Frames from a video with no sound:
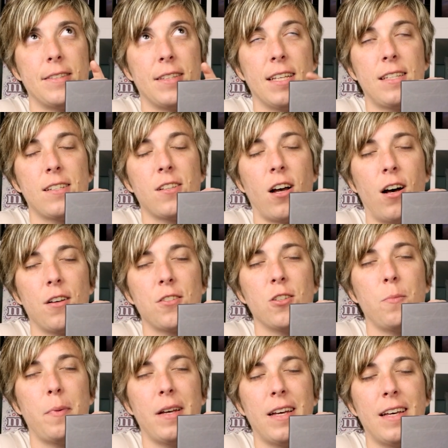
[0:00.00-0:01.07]
This has
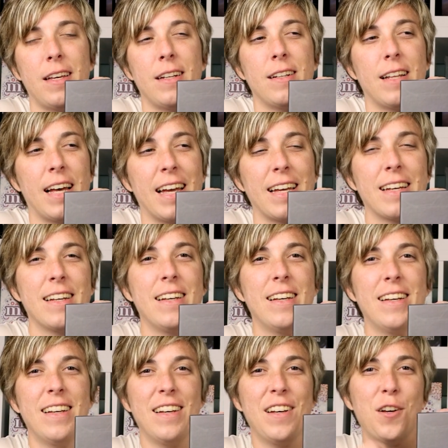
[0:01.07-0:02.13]
also been like
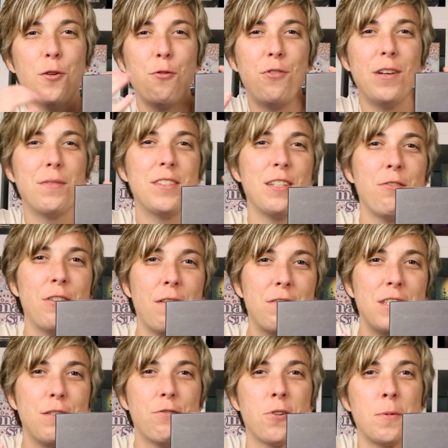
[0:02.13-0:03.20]

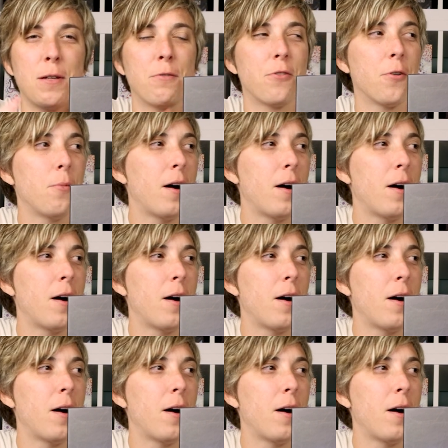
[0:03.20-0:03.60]
50-50 for me for a